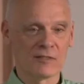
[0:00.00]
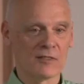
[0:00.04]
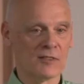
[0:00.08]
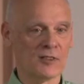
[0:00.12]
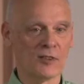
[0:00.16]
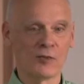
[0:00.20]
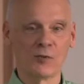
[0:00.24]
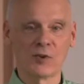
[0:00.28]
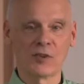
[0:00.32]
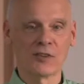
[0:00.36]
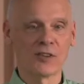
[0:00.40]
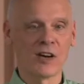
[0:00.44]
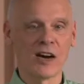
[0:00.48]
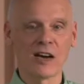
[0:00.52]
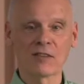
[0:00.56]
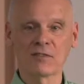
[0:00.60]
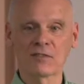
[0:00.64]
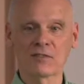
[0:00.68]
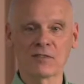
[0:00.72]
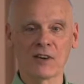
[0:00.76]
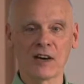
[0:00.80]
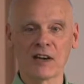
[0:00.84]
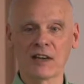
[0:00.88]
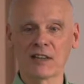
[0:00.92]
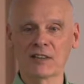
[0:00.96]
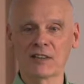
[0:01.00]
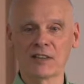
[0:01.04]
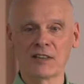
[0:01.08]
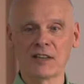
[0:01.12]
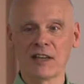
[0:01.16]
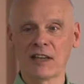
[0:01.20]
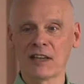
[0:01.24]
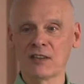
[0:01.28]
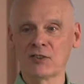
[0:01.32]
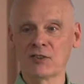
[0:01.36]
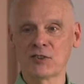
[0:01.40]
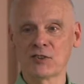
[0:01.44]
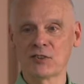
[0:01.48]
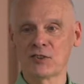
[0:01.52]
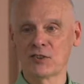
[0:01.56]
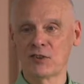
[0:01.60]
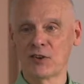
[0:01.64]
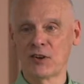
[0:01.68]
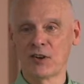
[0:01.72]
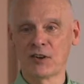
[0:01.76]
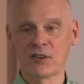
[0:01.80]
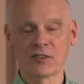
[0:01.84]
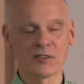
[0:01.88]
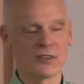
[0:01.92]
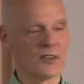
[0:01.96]
You will not find the age of the
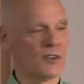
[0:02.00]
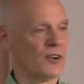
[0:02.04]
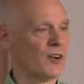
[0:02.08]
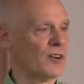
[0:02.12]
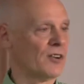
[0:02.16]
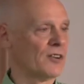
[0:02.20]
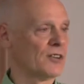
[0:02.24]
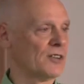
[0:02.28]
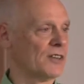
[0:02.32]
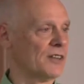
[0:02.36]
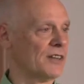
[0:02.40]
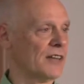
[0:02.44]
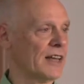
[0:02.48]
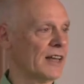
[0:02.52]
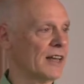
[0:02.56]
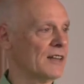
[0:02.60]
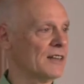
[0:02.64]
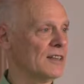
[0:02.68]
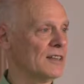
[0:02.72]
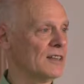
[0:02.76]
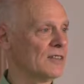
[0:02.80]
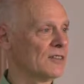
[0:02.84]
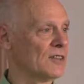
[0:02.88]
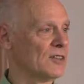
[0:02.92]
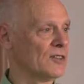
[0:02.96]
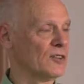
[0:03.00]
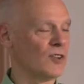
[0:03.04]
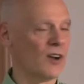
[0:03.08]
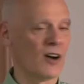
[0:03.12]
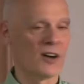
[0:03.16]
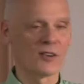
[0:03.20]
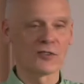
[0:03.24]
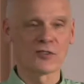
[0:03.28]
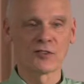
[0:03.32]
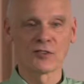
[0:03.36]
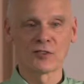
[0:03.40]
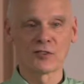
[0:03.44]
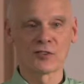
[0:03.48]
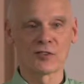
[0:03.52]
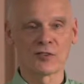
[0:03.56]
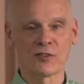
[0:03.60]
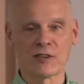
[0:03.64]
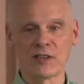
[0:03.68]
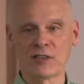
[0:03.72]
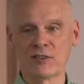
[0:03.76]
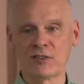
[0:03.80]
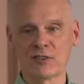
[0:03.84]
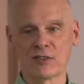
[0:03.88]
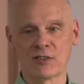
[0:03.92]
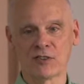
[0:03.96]
earth in any of the doctrinal
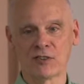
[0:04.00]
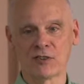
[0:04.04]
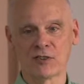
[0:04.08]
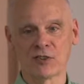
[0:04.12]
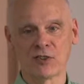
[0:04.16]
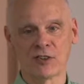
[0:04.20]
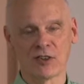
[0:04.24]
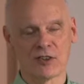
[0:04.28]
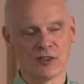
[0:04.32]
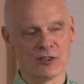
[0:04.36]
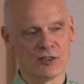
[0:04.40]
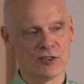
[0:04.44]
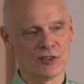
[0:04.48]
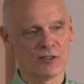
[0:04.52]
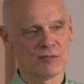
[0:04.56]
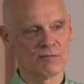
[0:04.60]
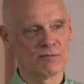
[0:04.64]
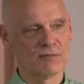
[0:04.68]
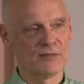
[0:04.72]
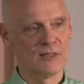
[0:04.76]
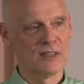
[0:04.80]
creeds of the church.